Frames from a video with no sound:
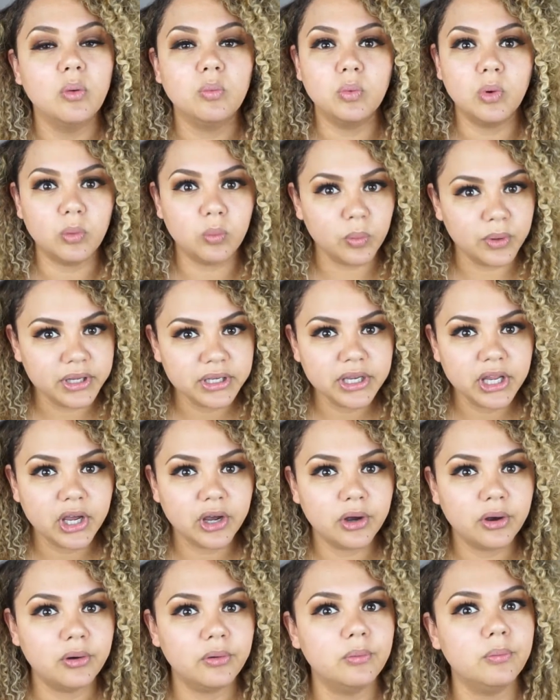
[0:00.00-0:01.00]
where we
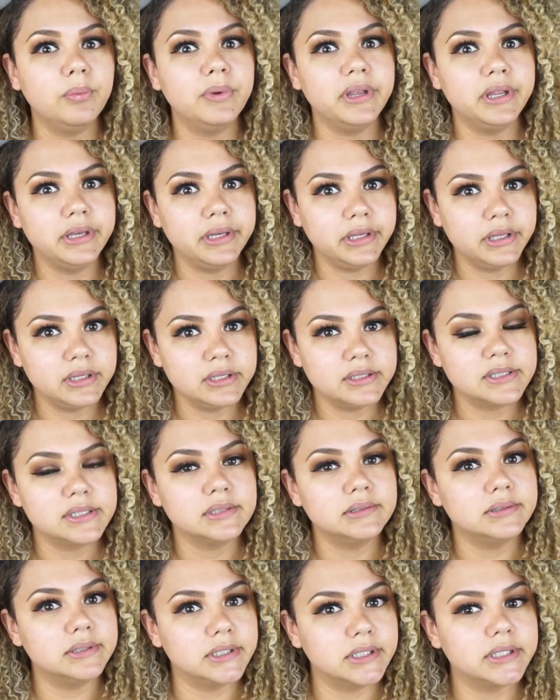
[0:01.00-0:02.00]
know we need to
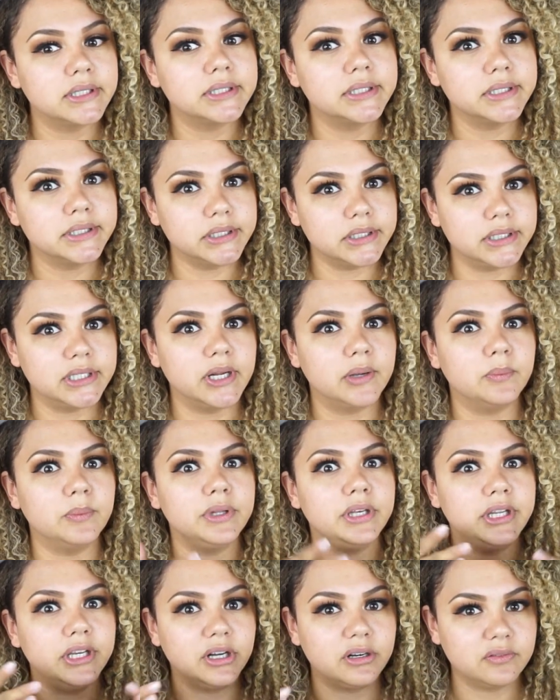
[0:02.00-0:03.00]
look good and we
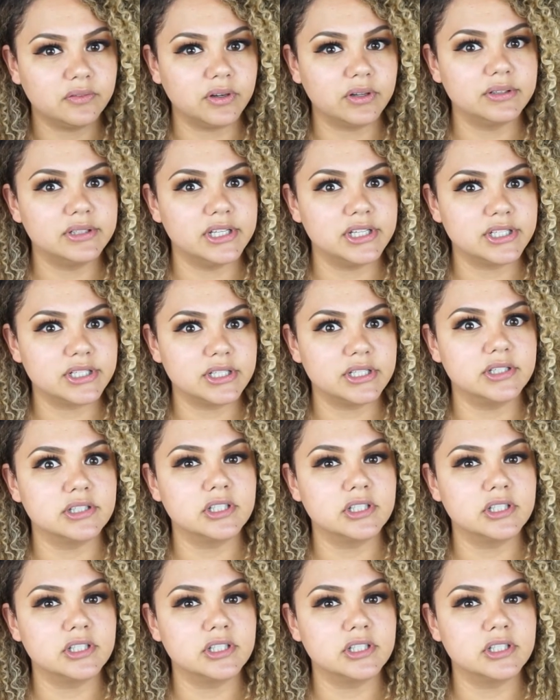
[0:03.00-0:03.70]
need our foundation